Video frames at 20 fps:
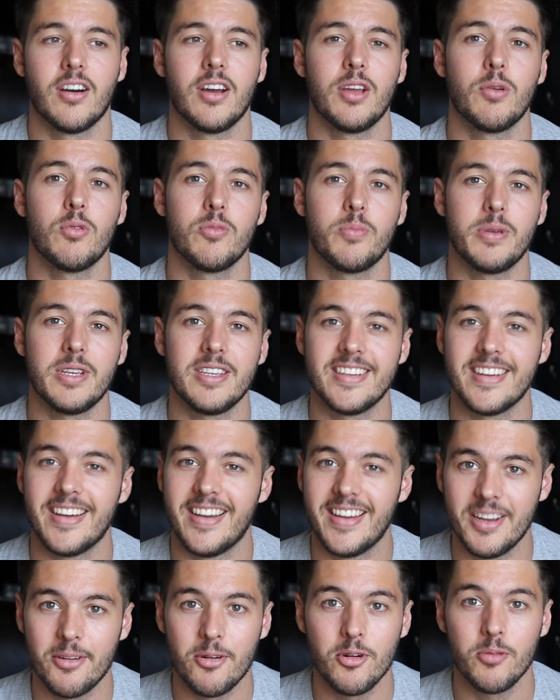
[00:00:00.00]
it would
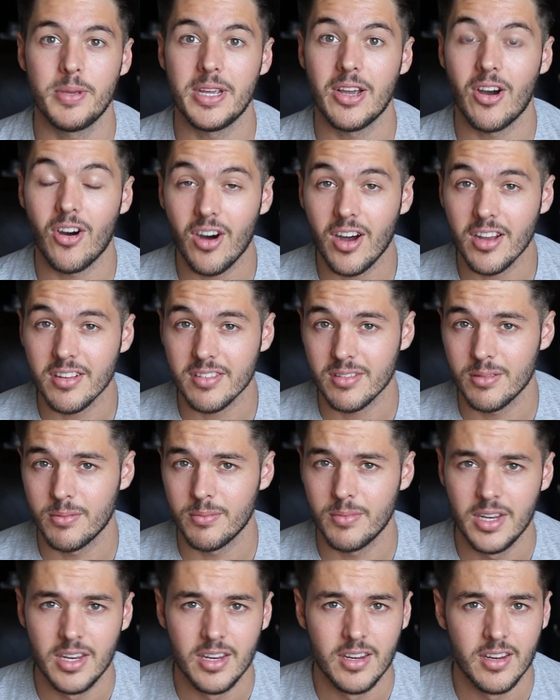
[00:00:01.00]
be
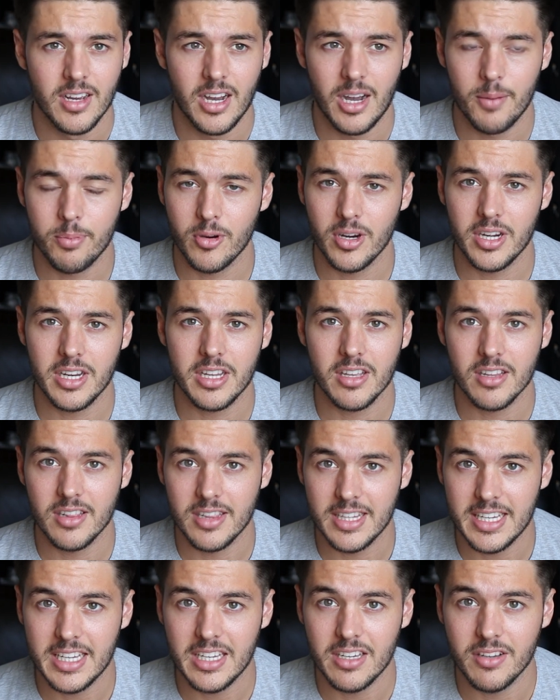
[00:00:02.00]
awesome. Upgrade
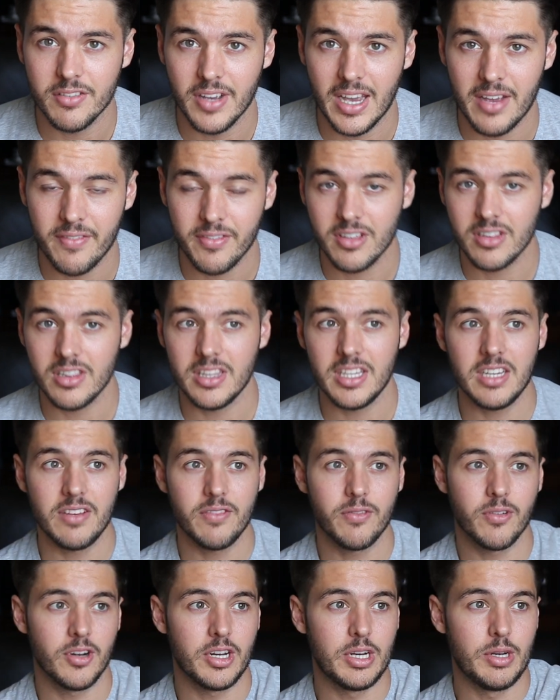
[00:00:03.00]
Cleave. Have
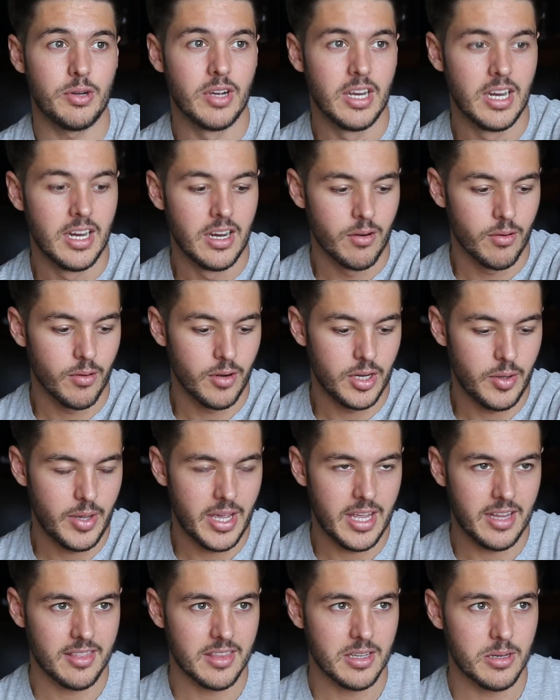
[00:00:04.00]
Cleave where you
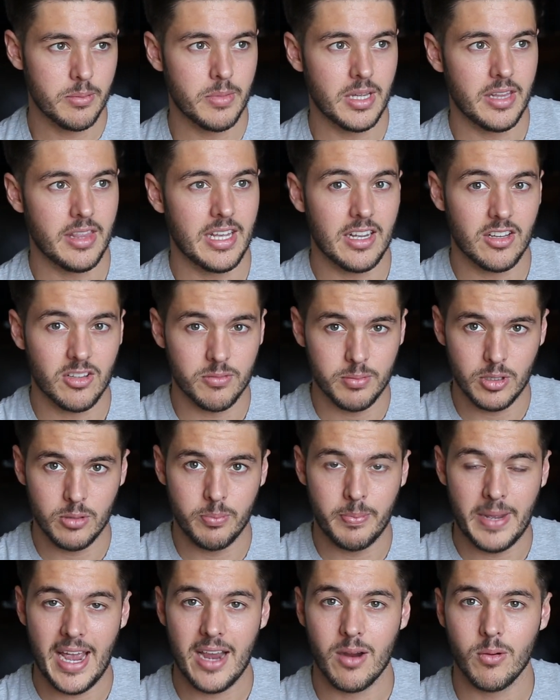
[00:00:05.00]
hit them and they
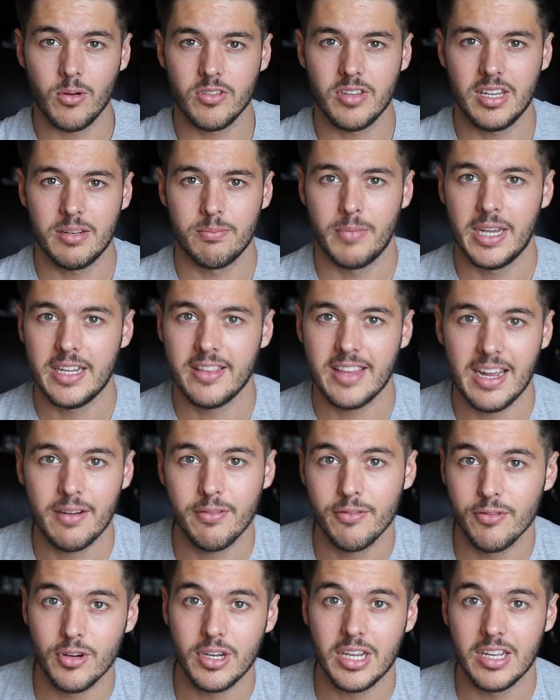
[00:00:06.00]
explode backwards. Make
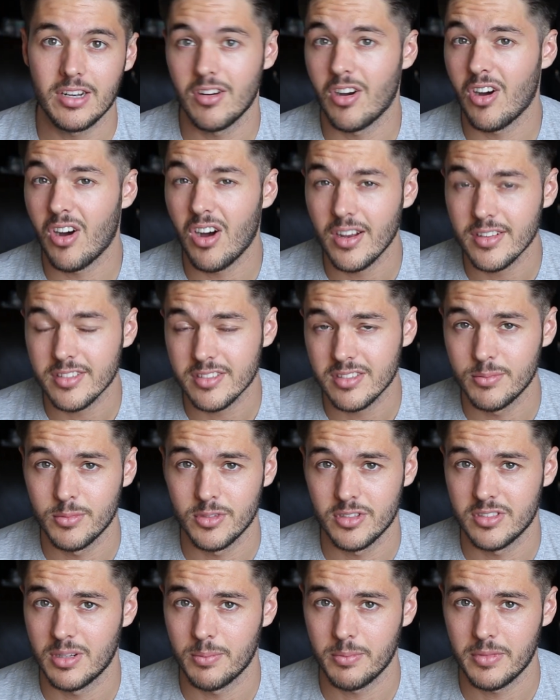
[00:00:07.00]
that freaking awesome
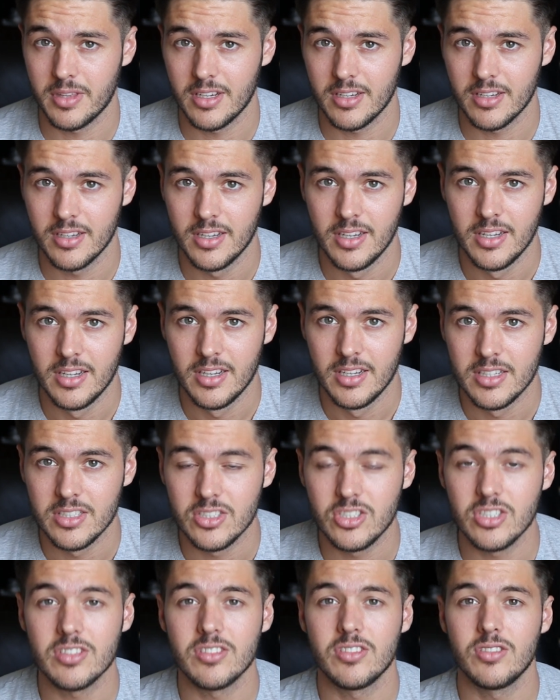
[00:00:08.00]
or something.
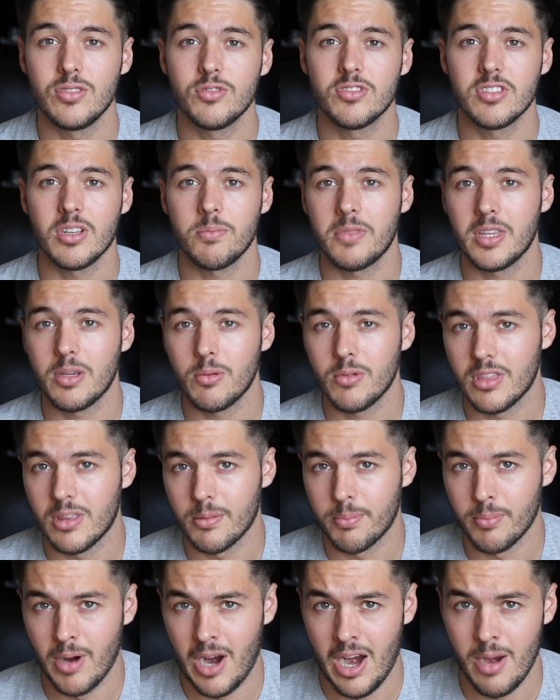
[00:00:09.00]
Just do something with
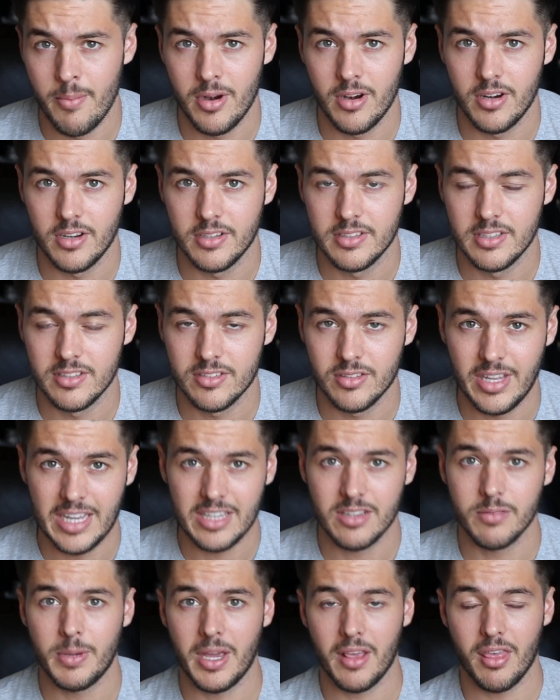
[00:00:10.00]
the primaries. So
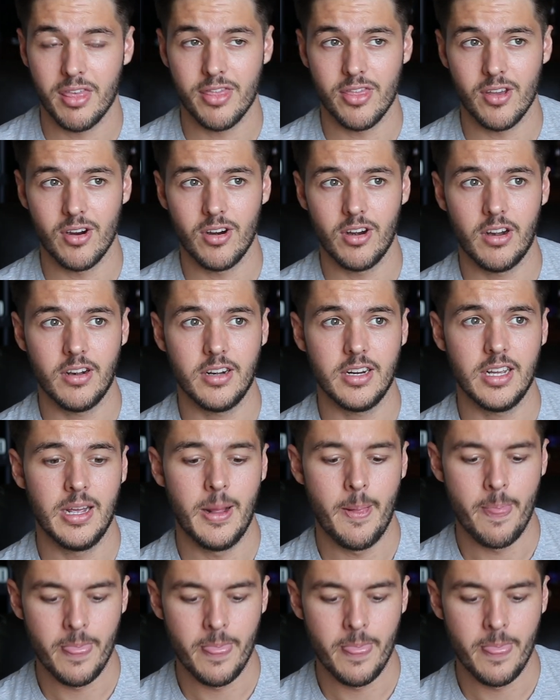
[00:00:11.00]
that's my third